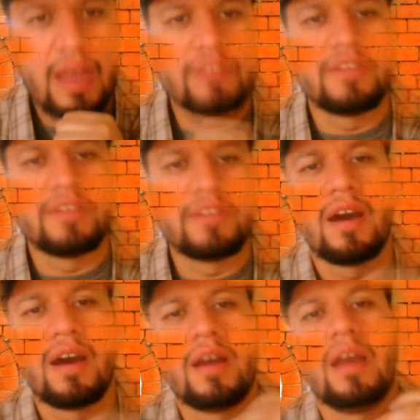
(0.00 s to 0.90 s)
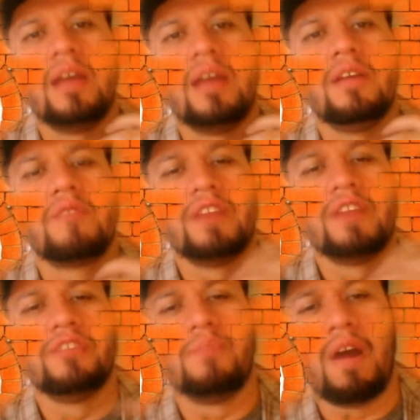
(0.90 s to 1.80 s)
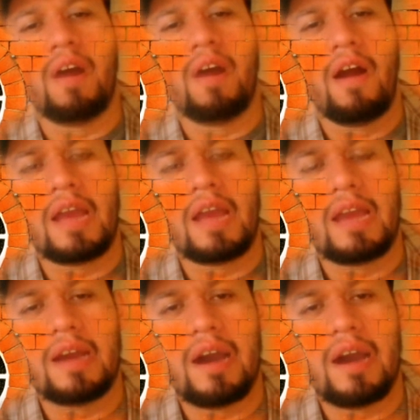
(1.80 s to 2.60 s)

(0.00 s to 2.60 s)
it raised the bar, and